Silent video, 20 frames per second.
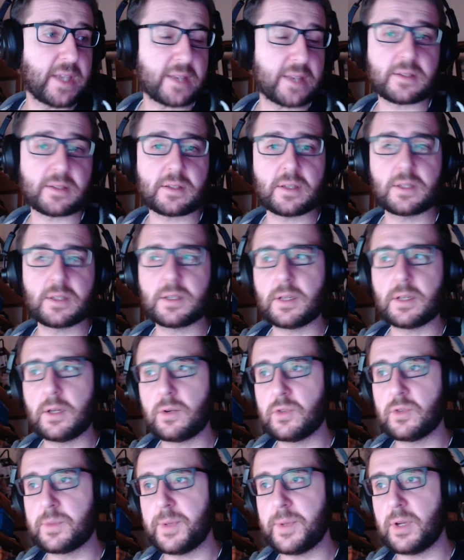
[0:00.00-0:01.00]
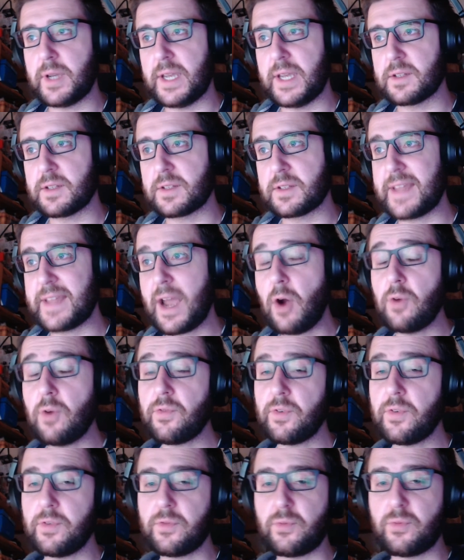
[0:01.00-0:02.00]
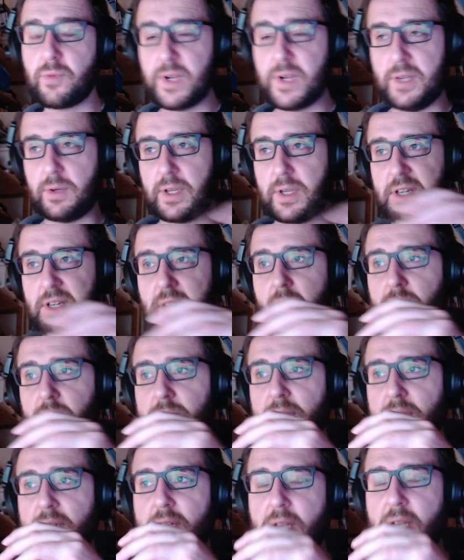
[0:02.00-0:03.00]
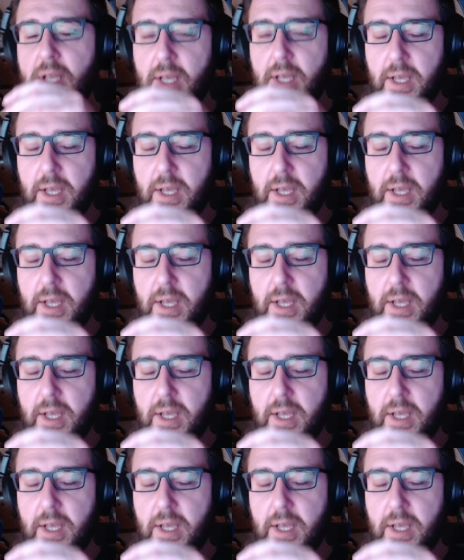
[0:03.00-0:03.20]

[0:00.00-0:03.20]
Yes, it includes Pico-8. It's now for free. You can download it.